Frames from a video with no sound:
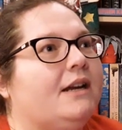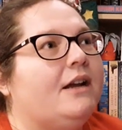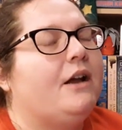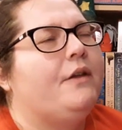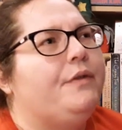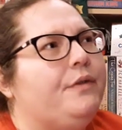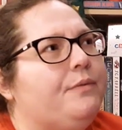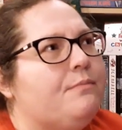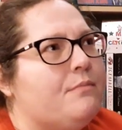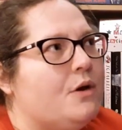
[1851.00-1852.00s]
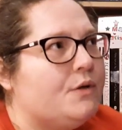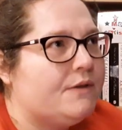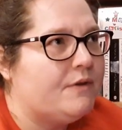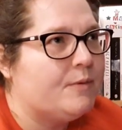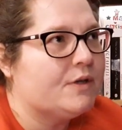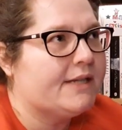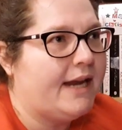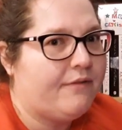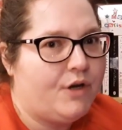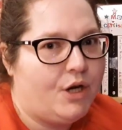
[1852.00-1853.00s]
Most of the books I haven't
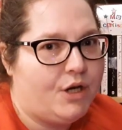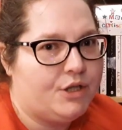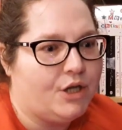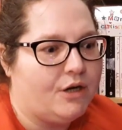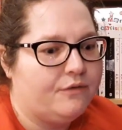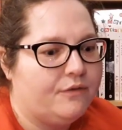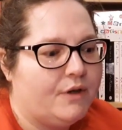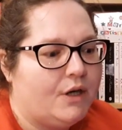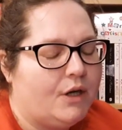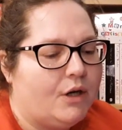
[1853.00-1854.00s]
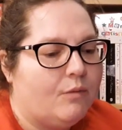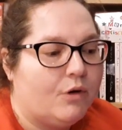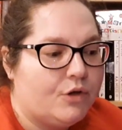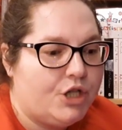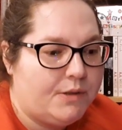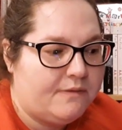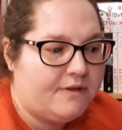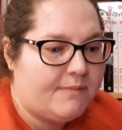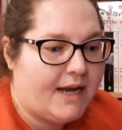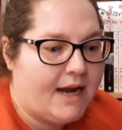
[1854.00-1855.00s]
heard of, one or two of them I
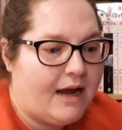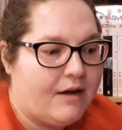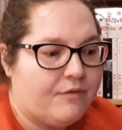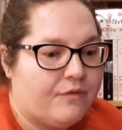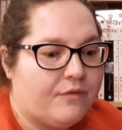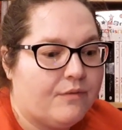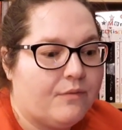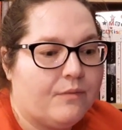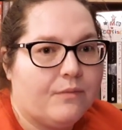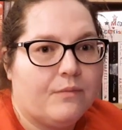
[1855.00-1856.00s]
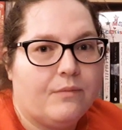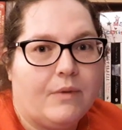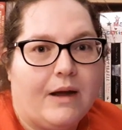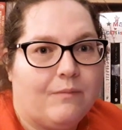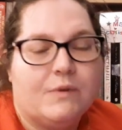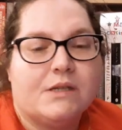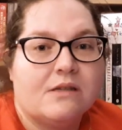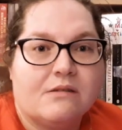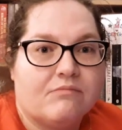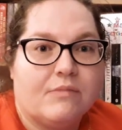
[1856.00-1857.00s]
have and was
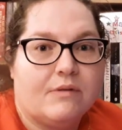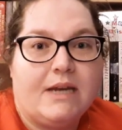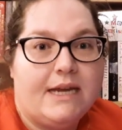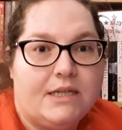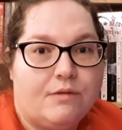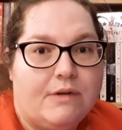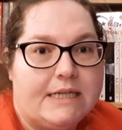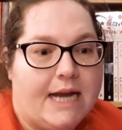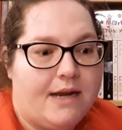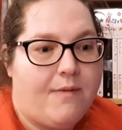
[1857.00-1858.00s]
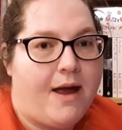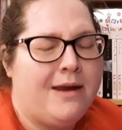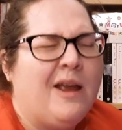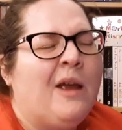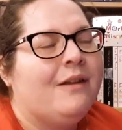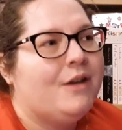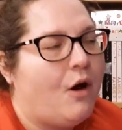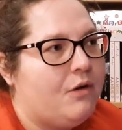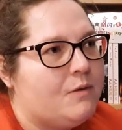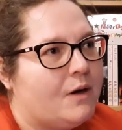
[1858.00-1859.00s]
keen to read anyway. The only one I
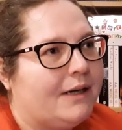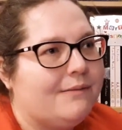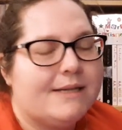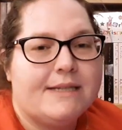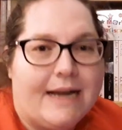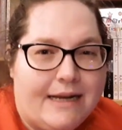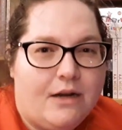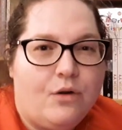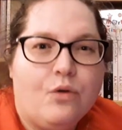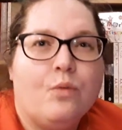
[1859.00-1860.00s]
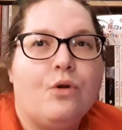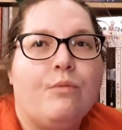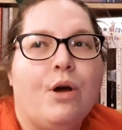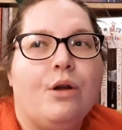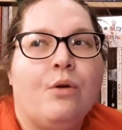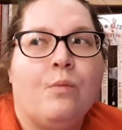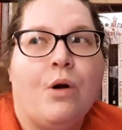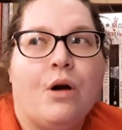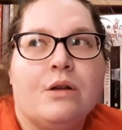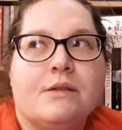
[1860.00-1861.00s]
was slightly lukewarm on was The